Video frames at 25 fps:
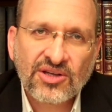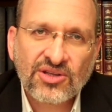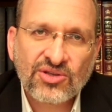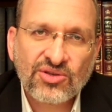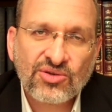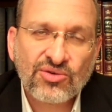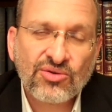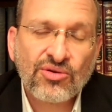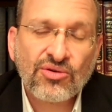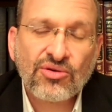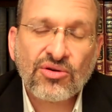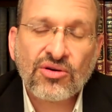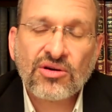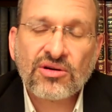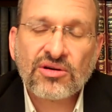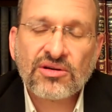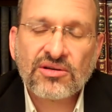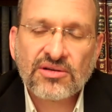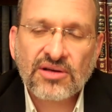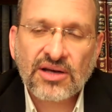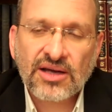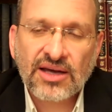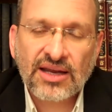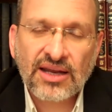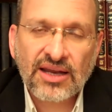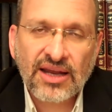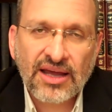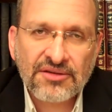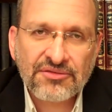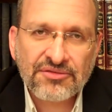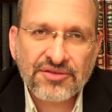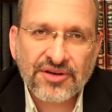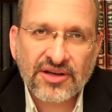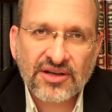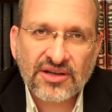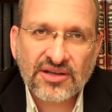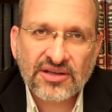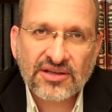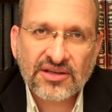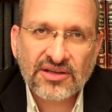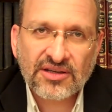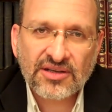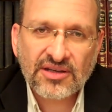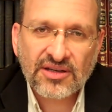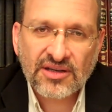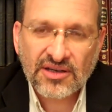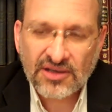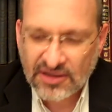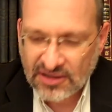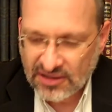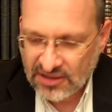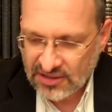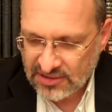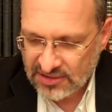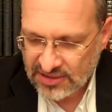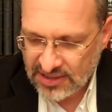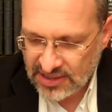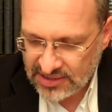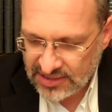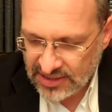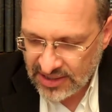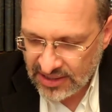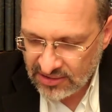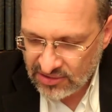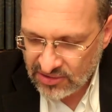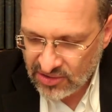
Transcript: To a level that